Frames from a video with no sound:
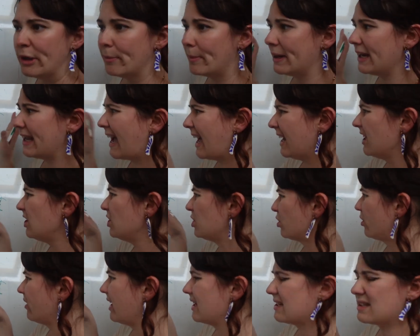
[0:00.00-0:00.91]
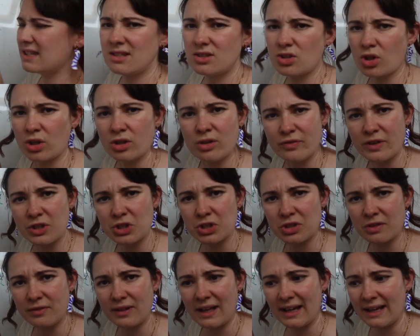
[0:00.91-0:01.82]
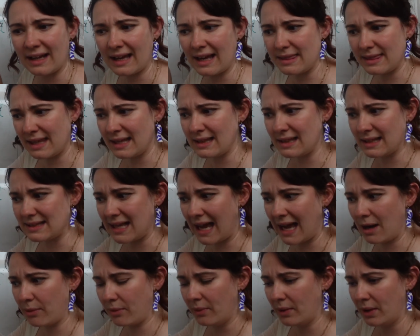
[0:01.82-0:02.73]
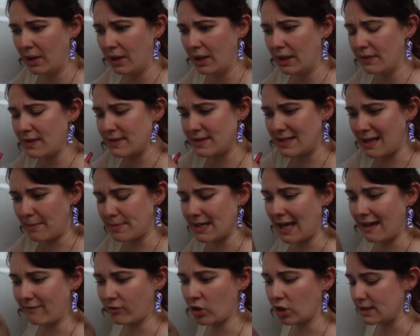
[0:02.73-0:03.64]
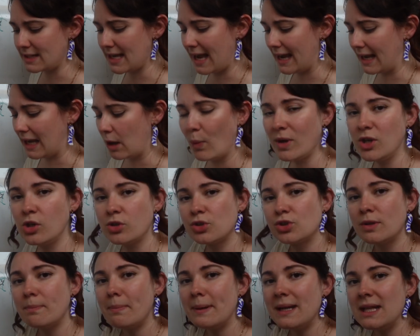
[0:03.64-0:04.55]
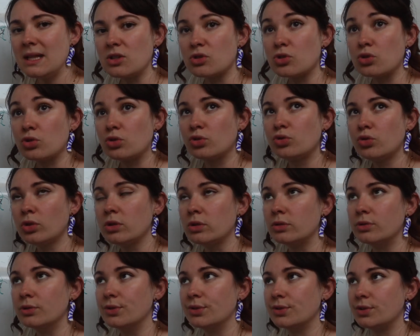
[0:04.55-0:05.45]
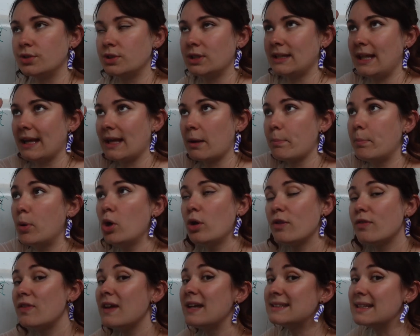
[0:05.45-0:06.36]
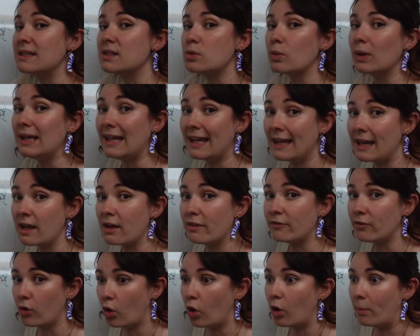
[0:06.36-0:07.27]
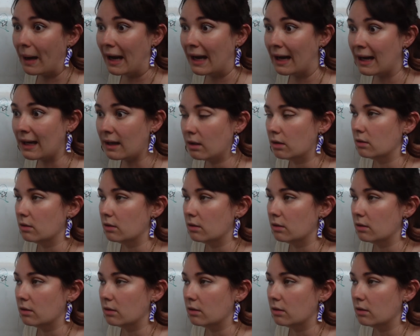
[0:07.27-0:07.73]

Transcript: But it kind of just creates this tunnel vision of like, I think that's how the steps that I've gotta take. And when you're somebody that struggles to like put things into a linear format,